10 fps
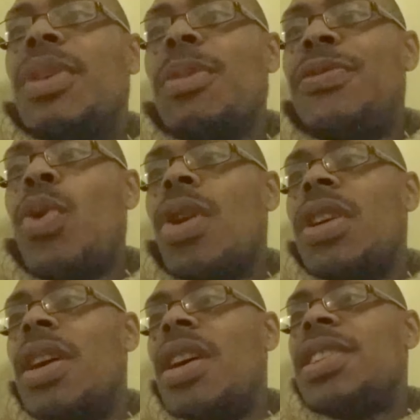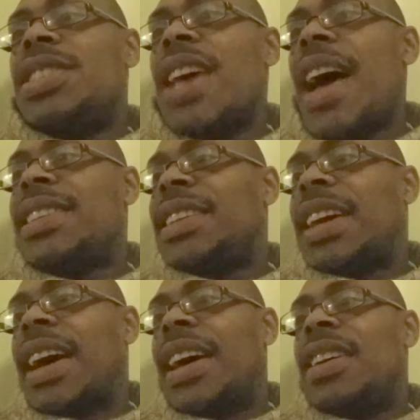number four, sex,
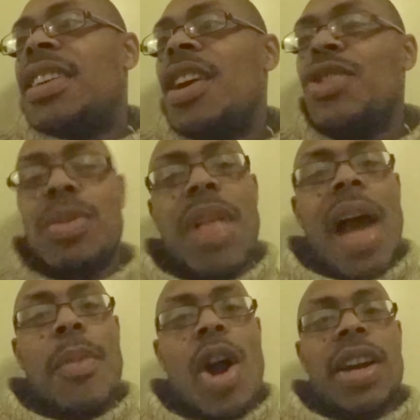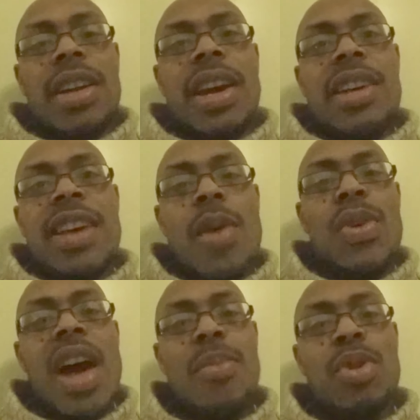okay? Under the black market, okay? Now
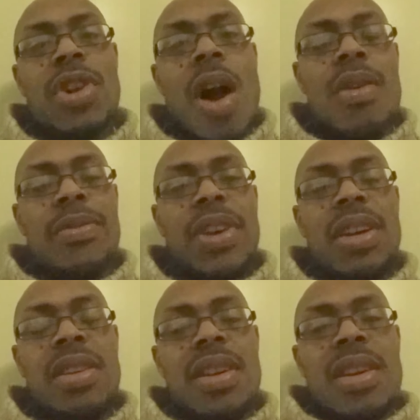we have pornography.